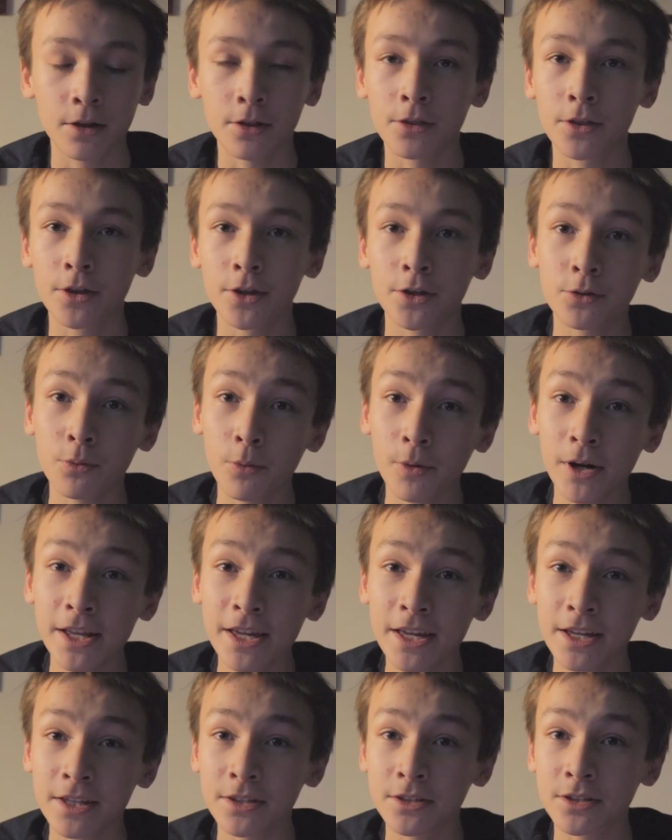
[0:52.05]
The
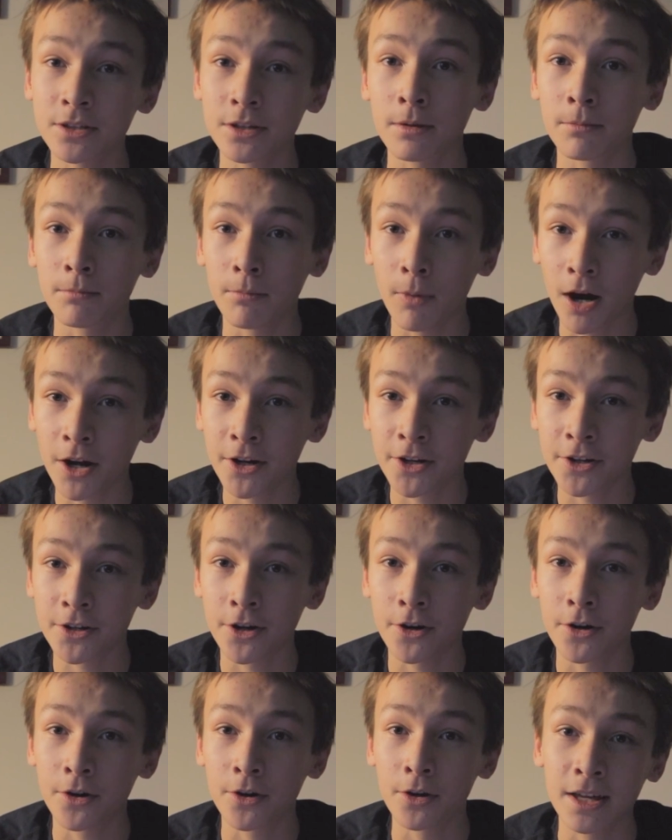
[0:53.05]
20-inch
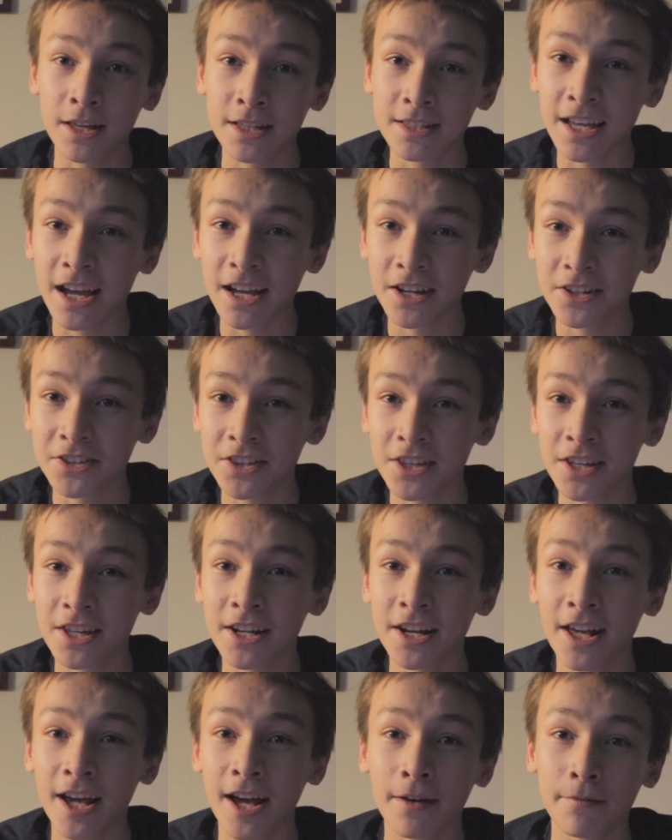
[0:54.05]
monitor is actually
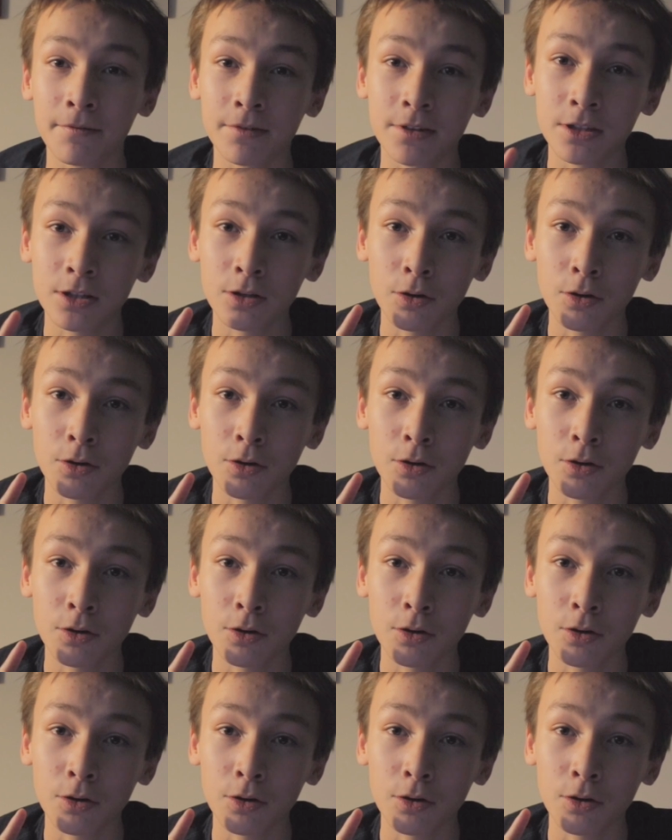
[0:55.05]
going to have